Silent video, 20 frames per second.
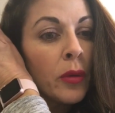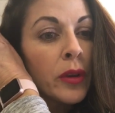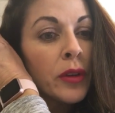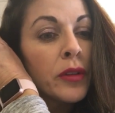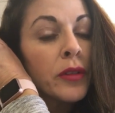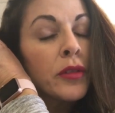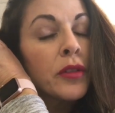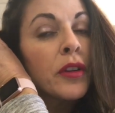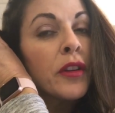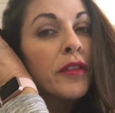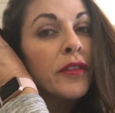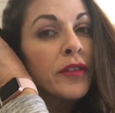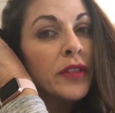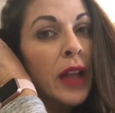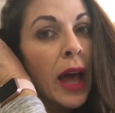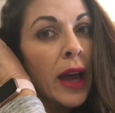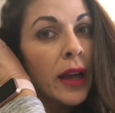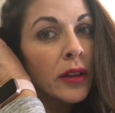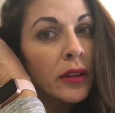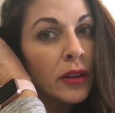you sort of
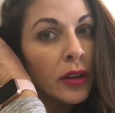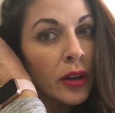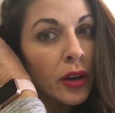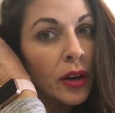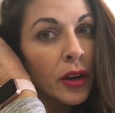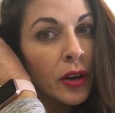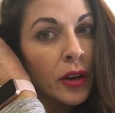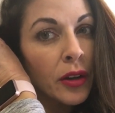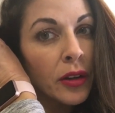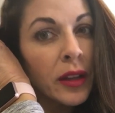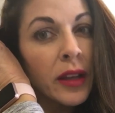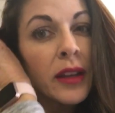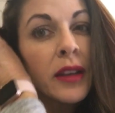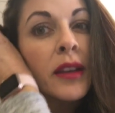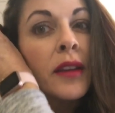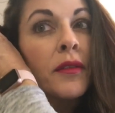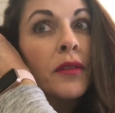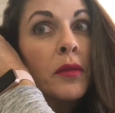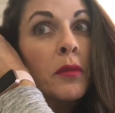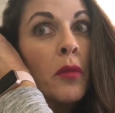flatten the curl, it
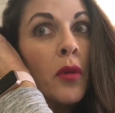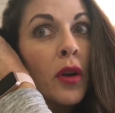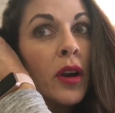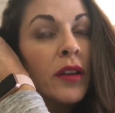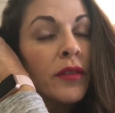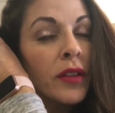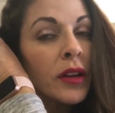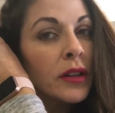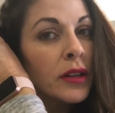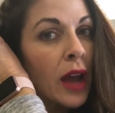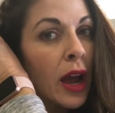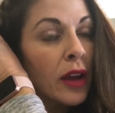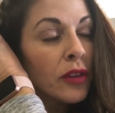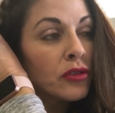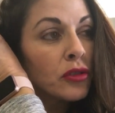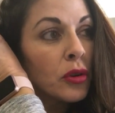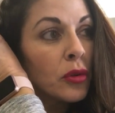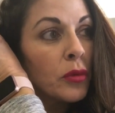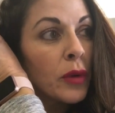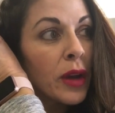gives more of a natural